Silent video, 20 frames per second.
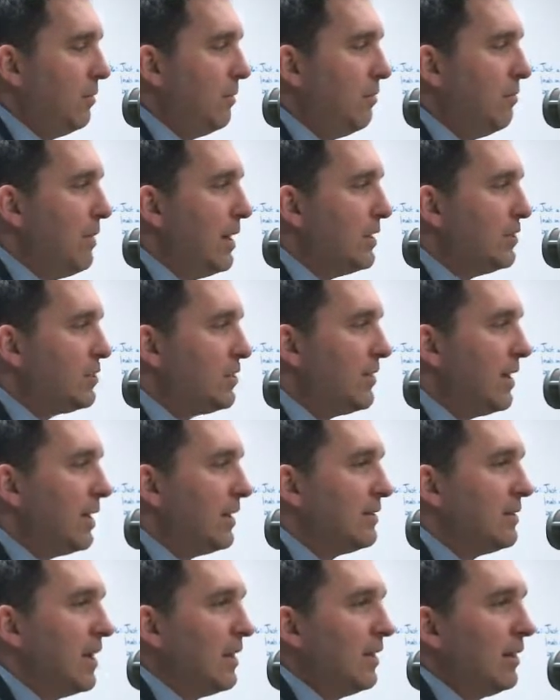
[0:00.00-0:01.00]
make sure that
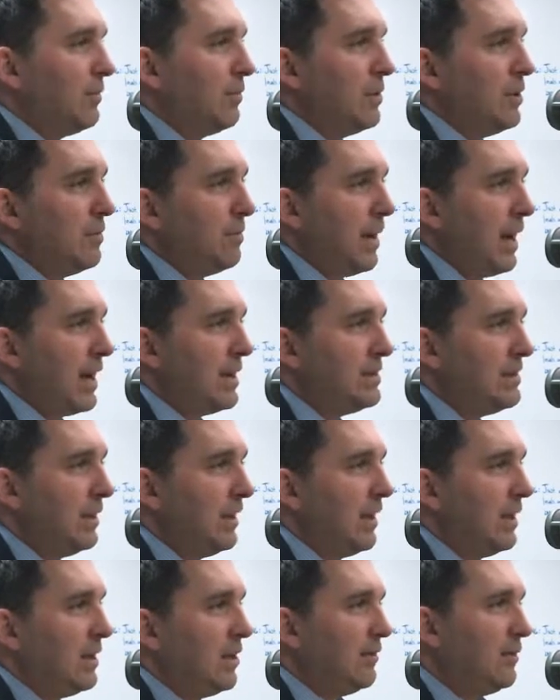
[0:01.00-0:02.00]
it's not like when you buy a
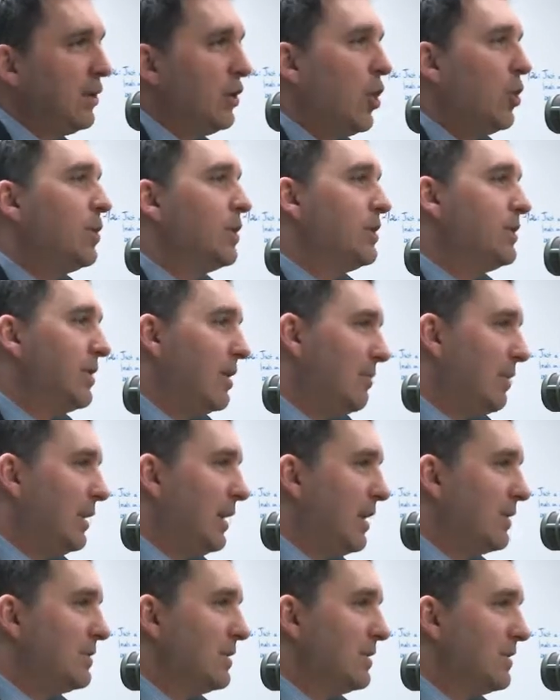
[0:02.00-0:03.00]
ticket, you have to go to somebody
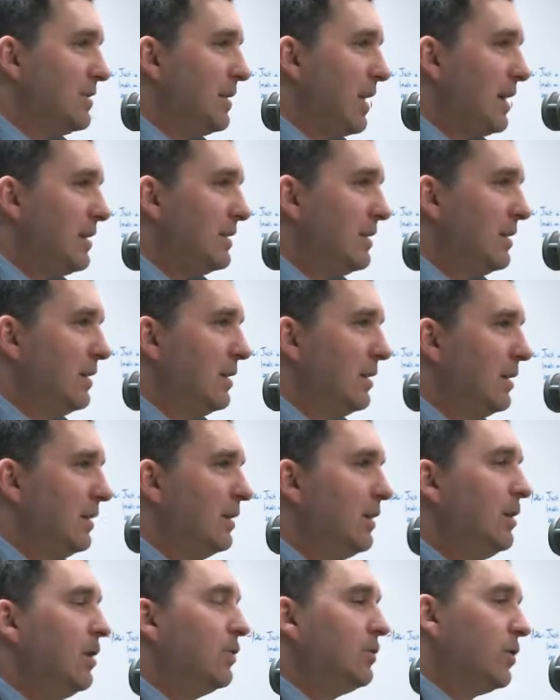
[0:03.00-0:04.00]
else's site.
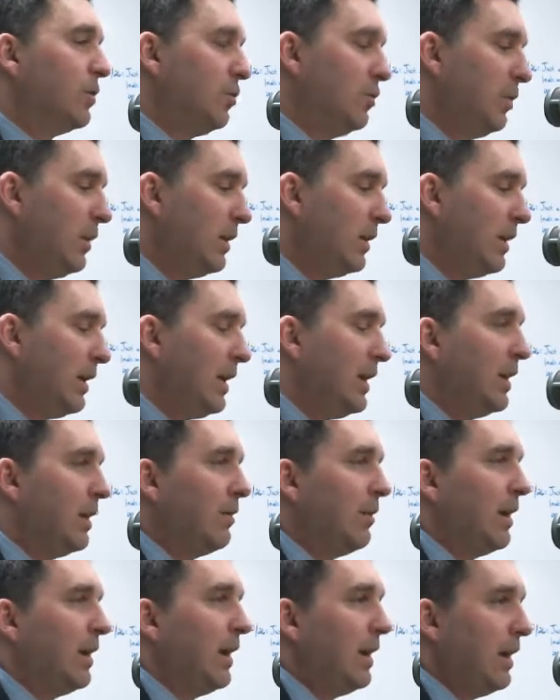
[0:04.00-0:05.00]
Yeah. You know, to really
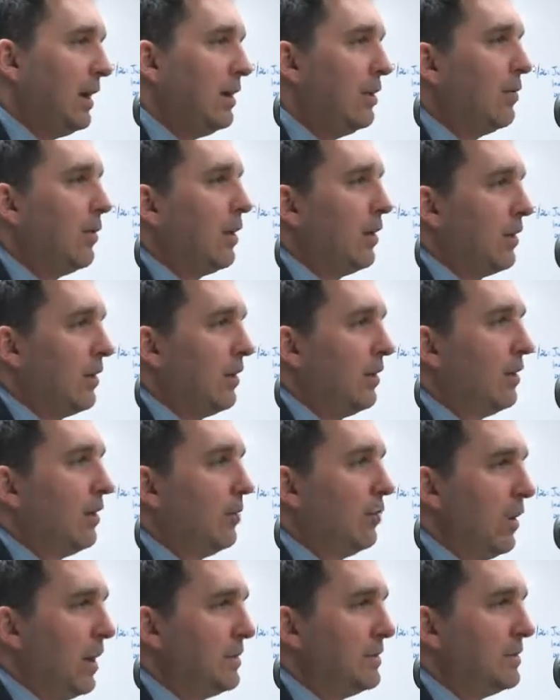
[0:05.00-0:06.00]
integrate it into our
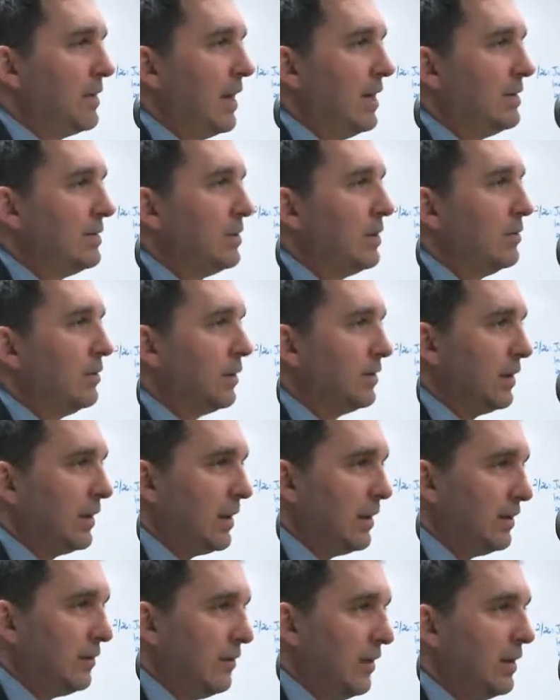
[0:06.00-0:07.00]
current website, so it looks like
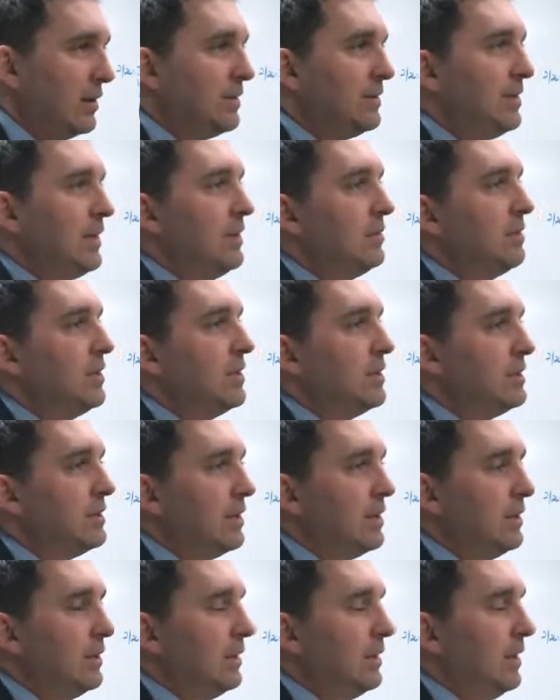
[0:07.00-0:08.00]
it's very seamless.
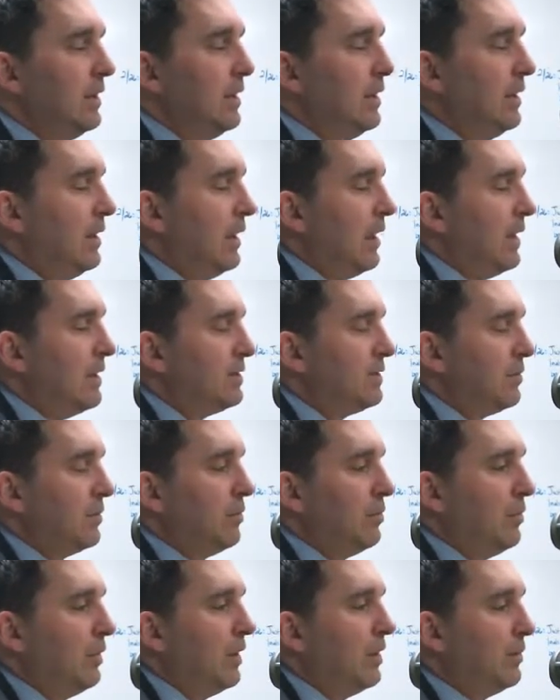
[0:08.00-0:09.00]
And uh, so we're
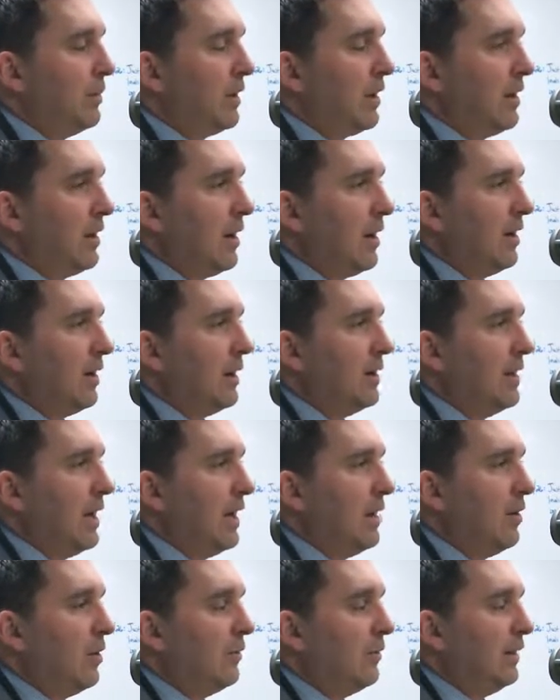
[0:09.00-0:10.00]
really working hard on that,
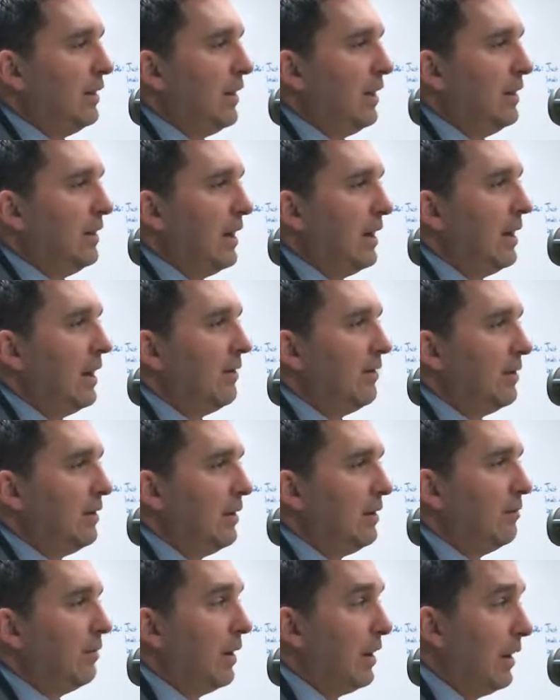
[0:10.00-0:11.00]
and hopefully getting that
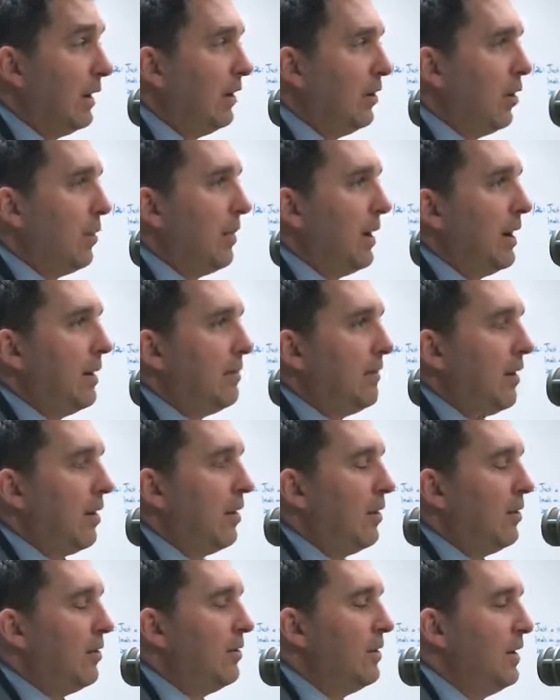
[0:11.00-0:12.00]
everything ready to go by
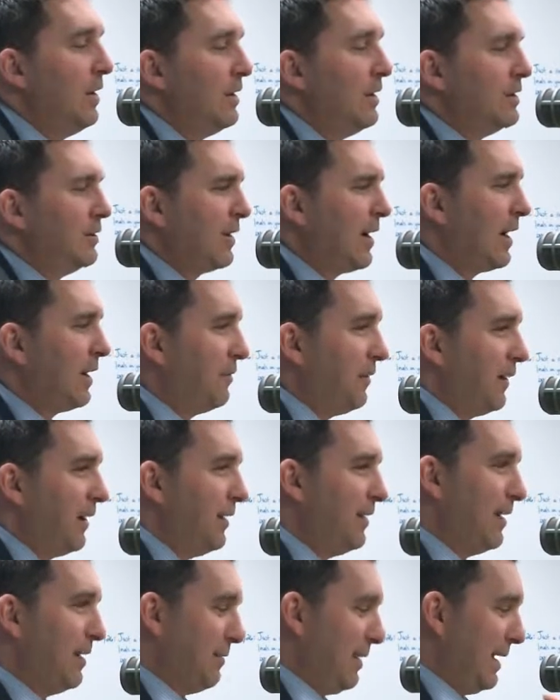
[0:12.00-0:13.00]
tomorrow. So kind of funny
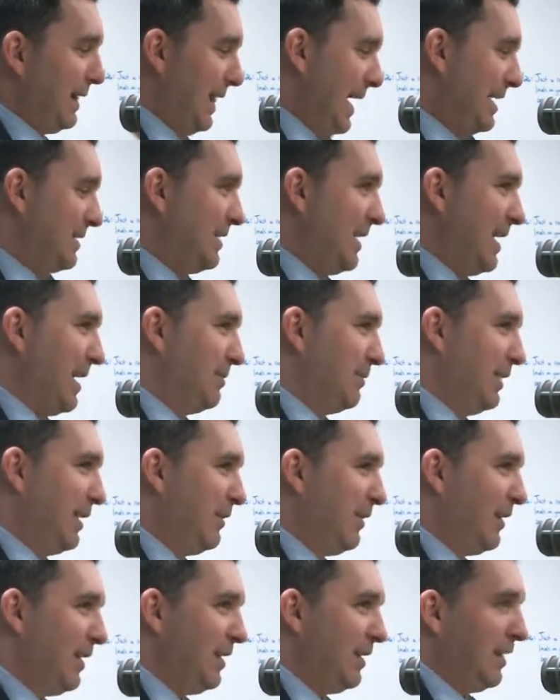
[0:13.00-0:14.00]
that my last day I'm
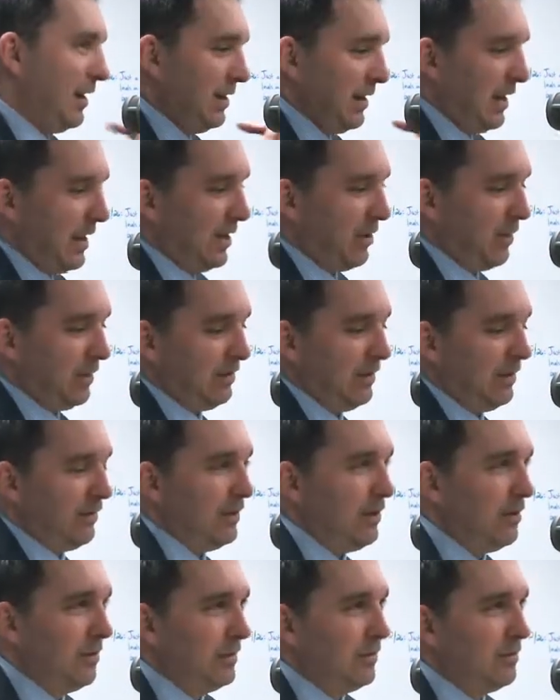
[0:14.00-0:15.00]
leaving, and now I've
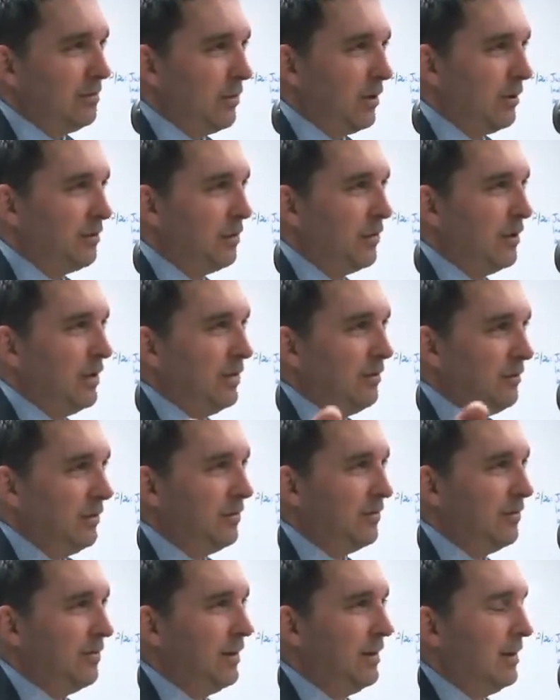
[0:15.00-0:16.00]
given you this wonderful gift
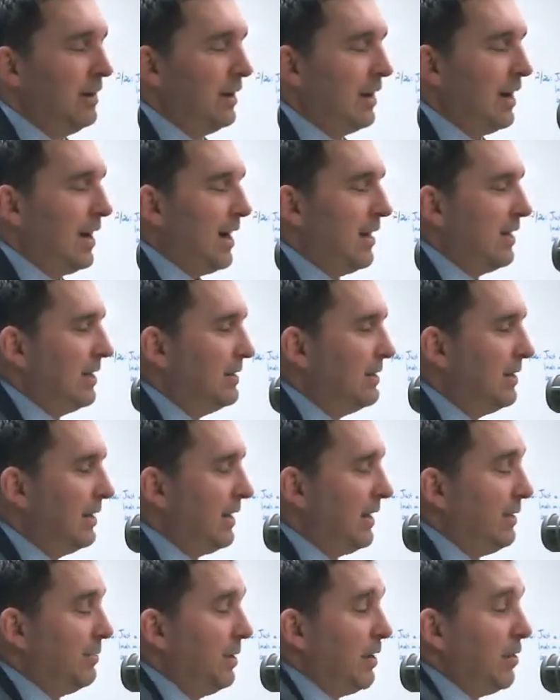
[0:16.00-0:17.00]
of online
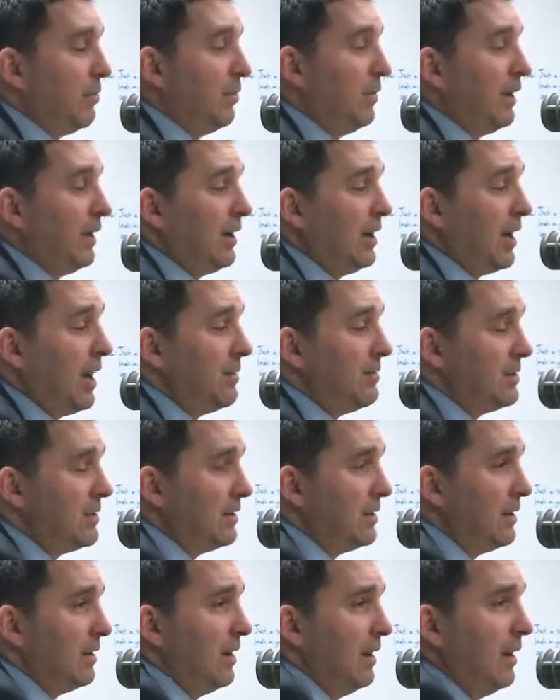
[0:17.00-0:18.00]
ticketing. But it really
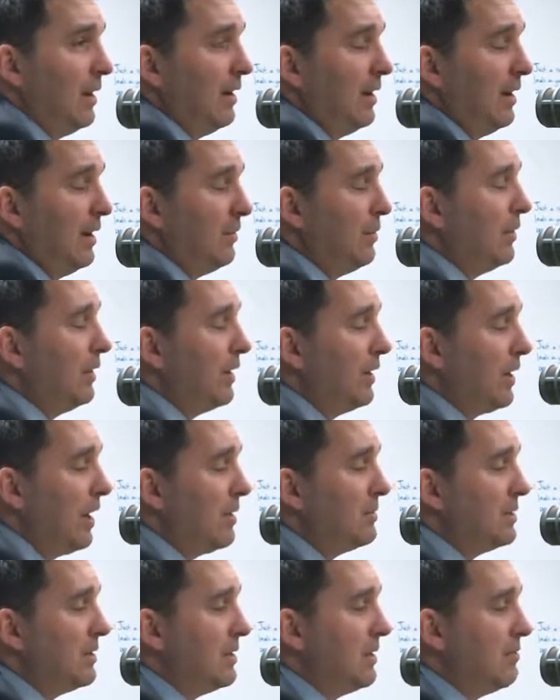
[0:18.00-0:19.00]
comes. Yeah, nice. It really
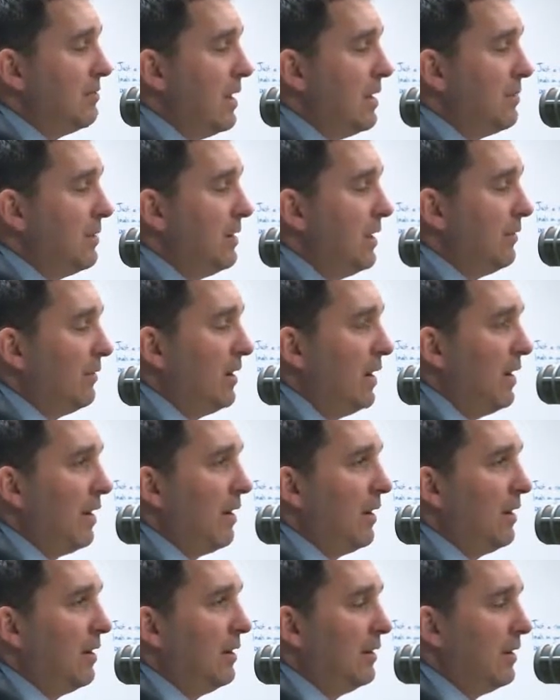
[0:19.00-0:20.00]
comes in the memory of
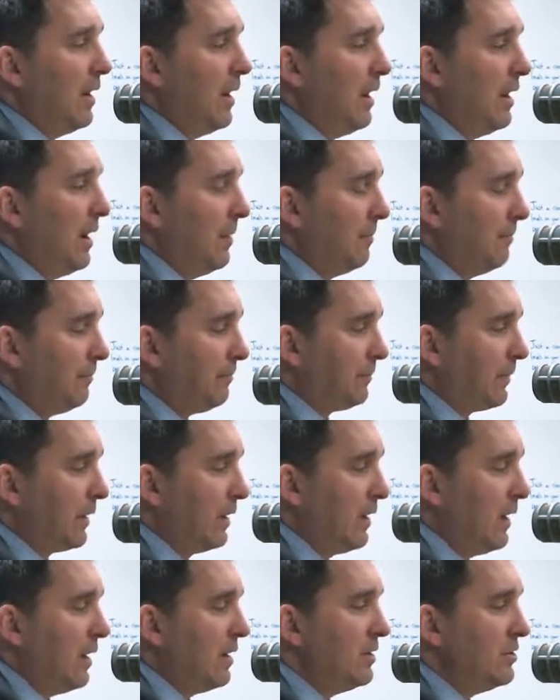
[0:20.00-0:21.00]
Karen, um,
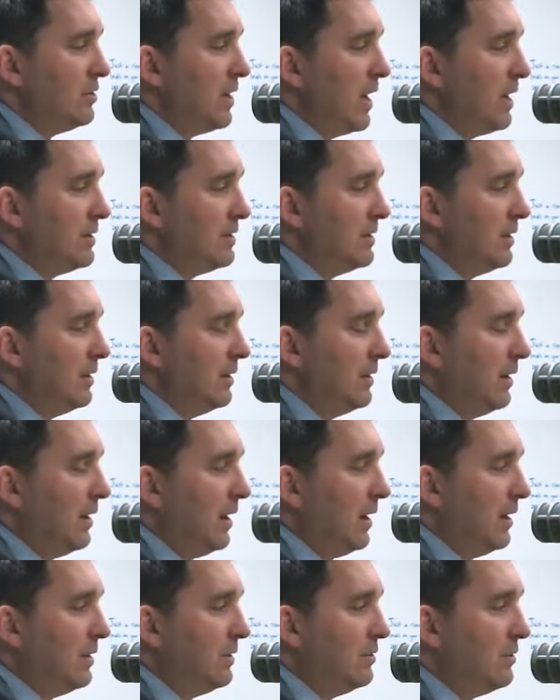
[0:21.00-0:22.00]
Karen Johnson,
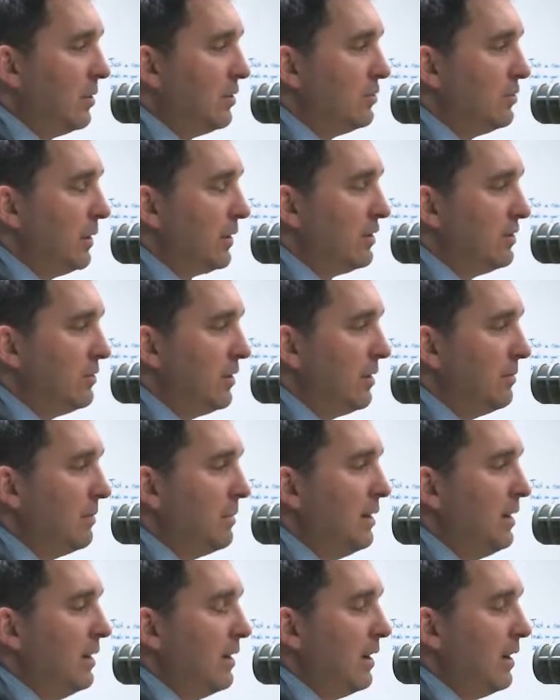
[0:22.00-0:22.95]
uh, George Wickstrom.